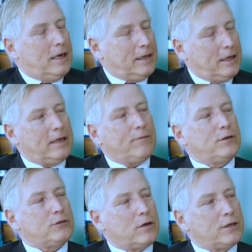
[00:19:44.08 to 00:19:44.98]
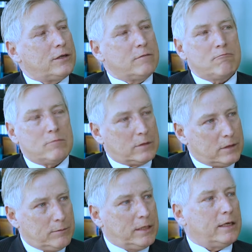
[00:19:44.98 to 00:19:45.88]
I think infrastructure,
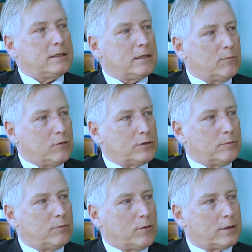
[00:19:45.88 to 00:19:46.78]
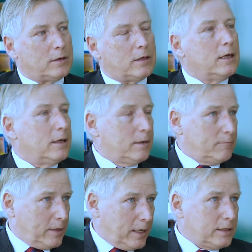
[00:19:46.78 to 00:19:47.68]
to me, that's the most important.
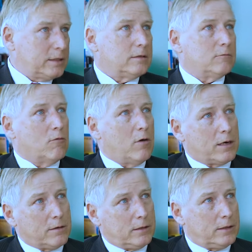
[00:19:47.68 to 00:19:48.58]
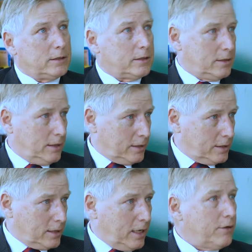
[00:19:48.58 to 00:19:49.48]
Yes, water is
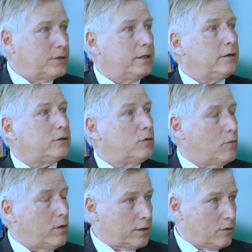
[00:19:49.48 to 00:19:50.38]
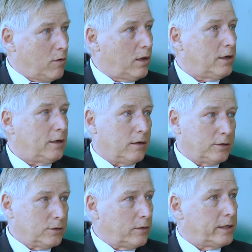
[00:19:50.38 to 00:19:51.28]
scarce here, so water quality
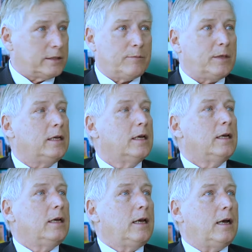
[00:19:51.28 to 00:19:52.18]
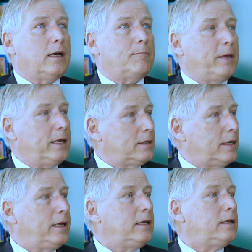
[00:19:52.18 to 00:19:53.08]
also has to be
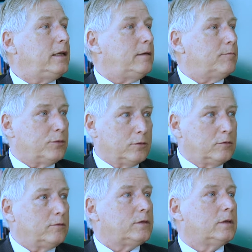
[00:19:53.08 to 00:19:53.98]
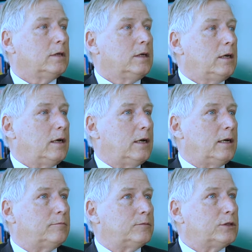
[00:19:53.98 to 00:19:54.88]
maintained, improved,
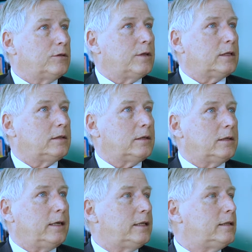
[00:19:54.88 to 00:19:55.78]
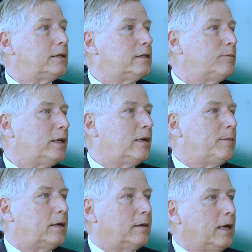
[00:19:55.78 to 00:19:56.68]
so that it doesn't
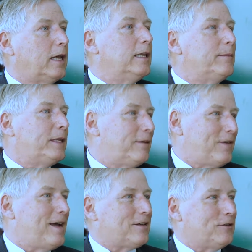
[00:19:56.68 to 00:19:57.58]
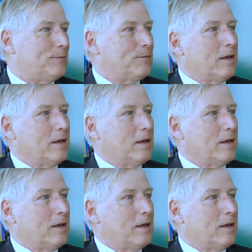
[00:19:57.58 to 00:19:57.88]
become a limiting factor.